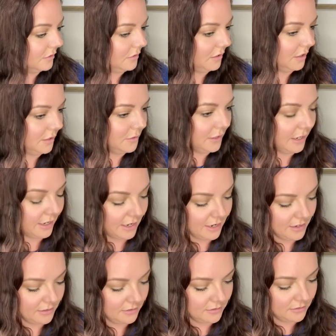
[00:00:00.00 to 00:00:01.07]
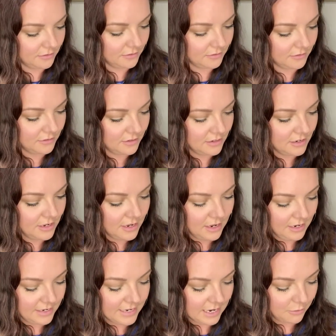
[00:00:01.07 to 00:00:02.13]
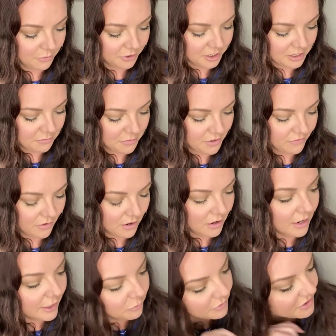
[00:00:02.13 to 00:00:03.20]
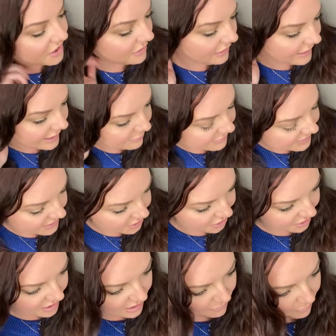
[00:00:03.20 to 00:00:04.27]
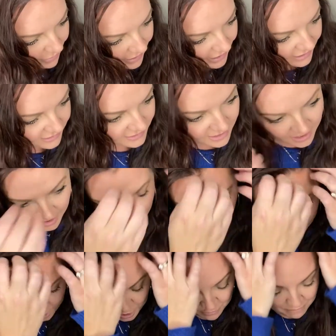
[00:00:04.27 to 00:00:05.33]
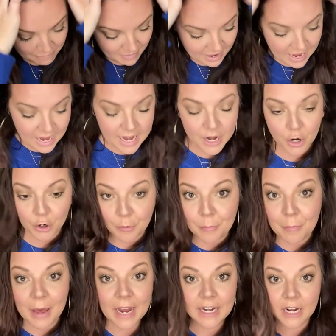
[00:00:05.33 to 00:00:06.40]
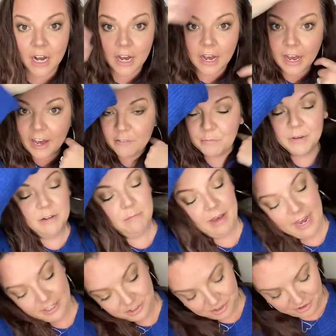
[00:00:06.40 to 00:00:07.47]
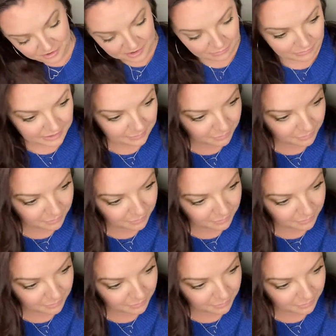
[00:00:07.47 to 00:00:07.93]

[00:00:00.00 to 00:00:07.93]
Okay. Now we're going to move on with the lips in your compact. You may or may not have been matched to some lip